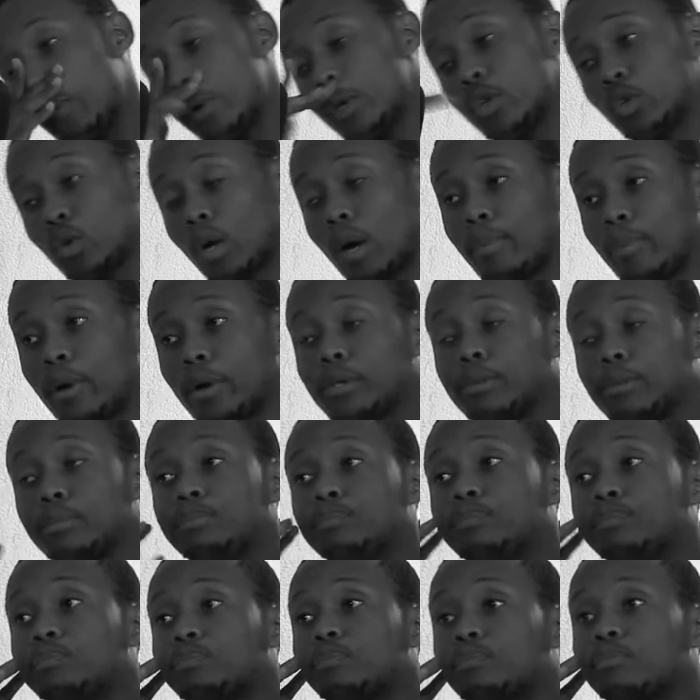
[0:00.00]
you talk about
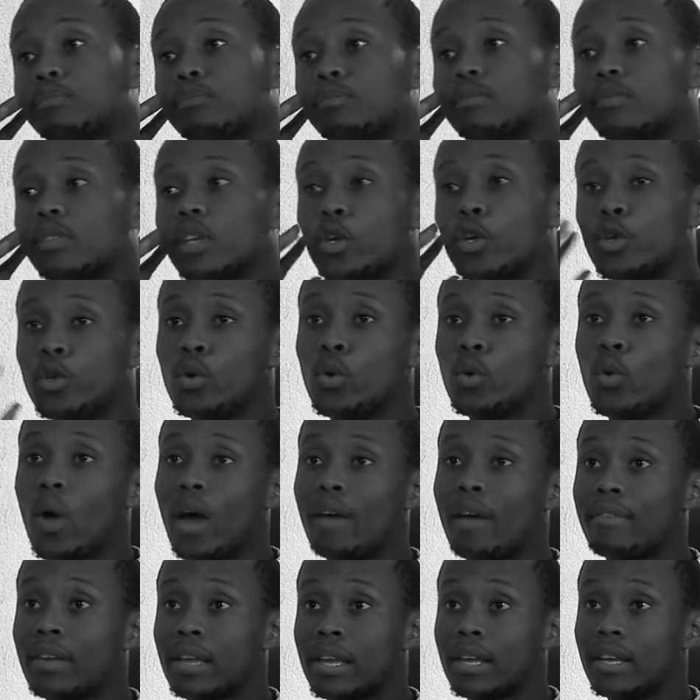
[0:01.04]
you
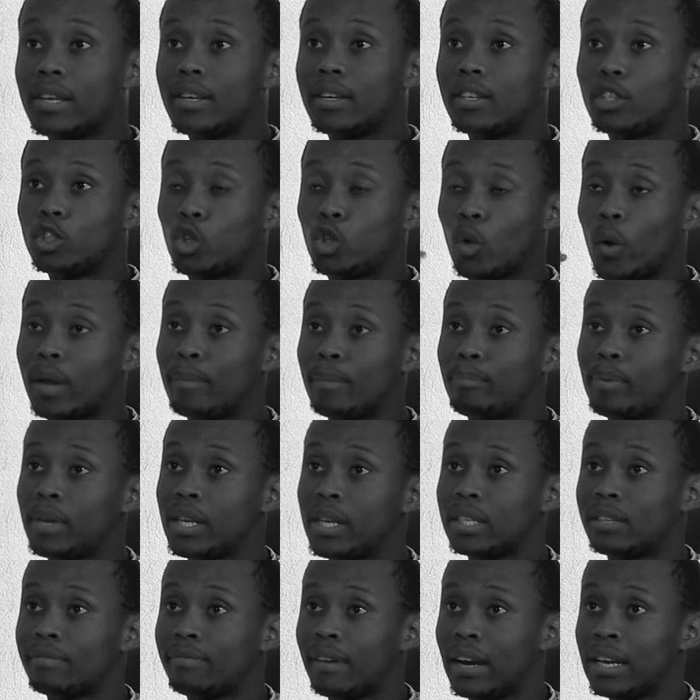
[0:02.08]
having joy and
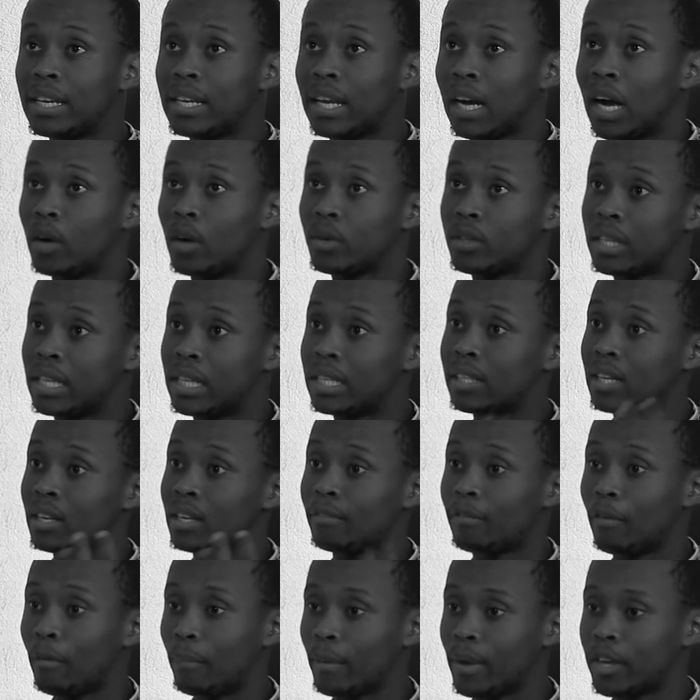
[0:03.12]
peace, finding out this
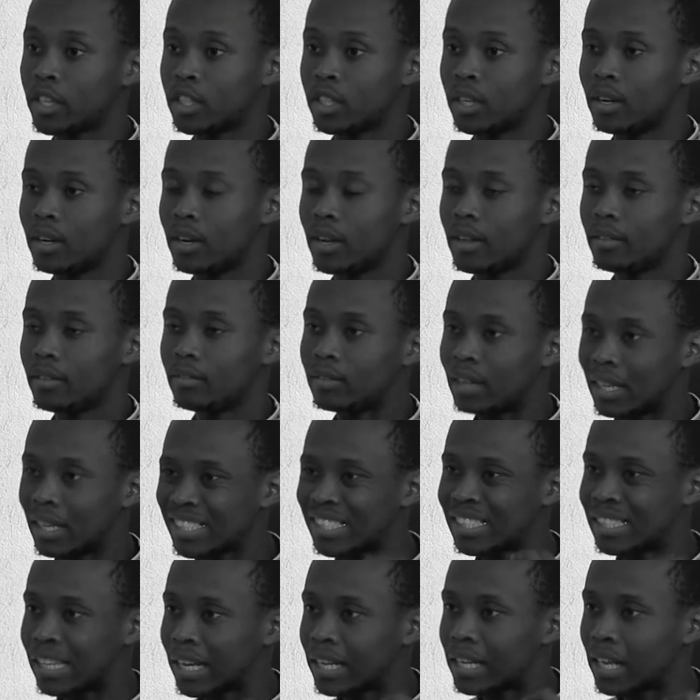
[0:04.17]
information, that's
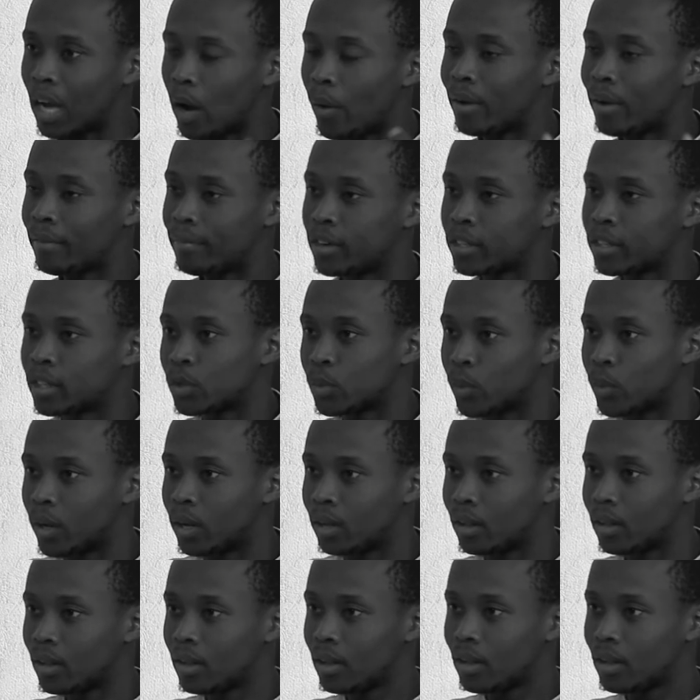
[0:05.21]
exactly how I felt as well.